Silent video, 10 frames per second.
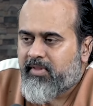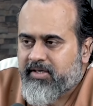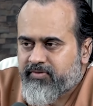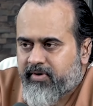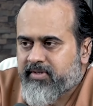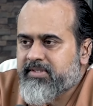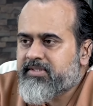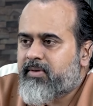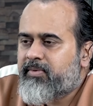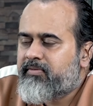That's where this
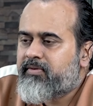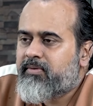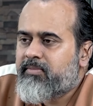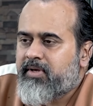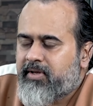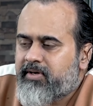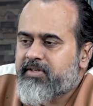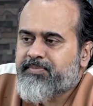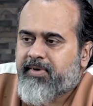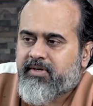is coming from.
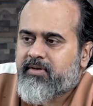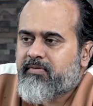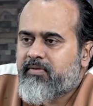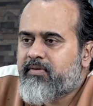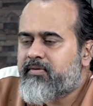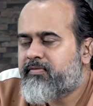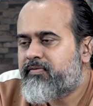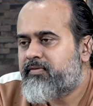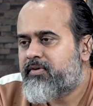Irrespective of